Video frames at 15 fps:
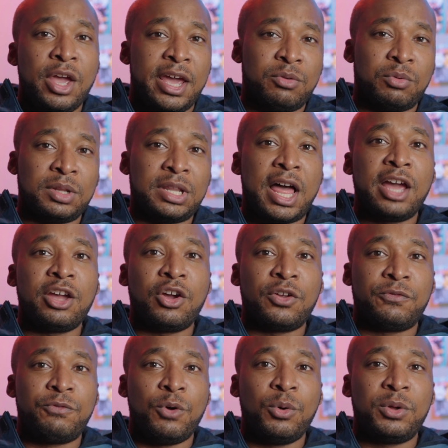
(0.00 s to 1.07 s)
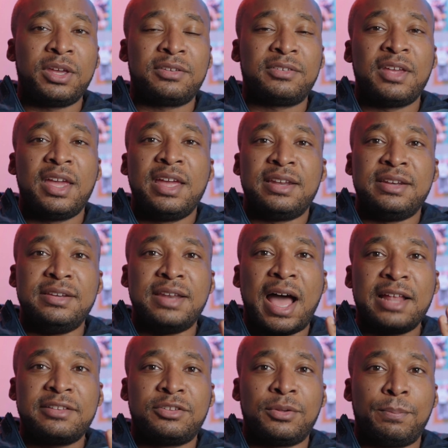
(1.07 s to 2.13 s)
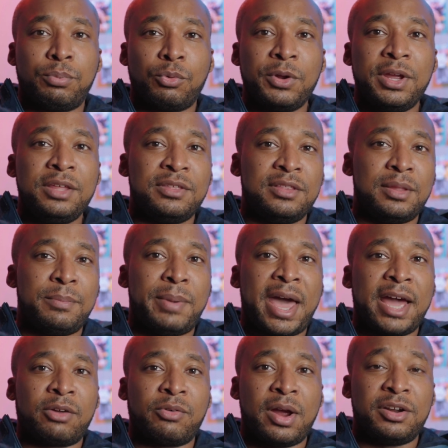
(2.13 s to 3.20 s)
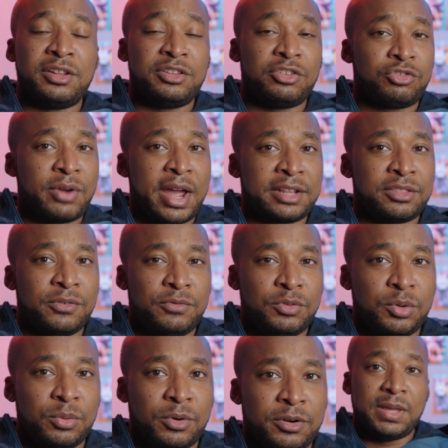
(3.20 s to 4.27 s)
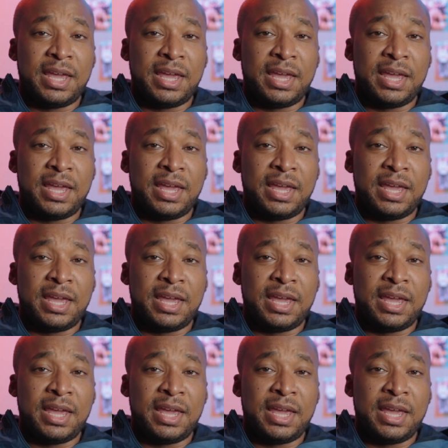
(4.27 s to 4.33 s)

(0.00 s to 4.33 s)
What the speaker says: and relying on focus not to breathe in the background and distract the viewer.